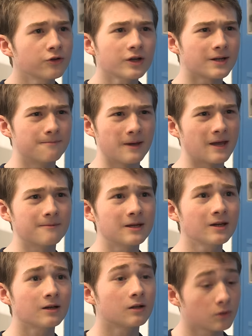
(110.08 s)
You're not a
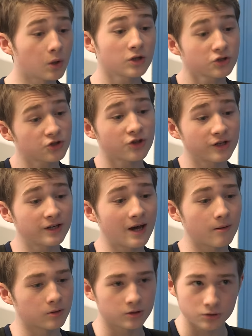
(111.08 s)
baby. Lunch is in an
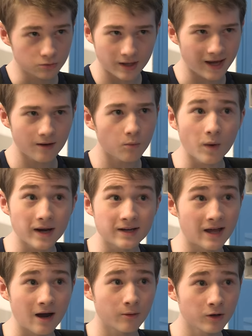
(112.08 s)
hour. You can't wait
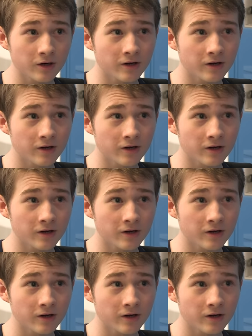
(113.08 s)
an hour?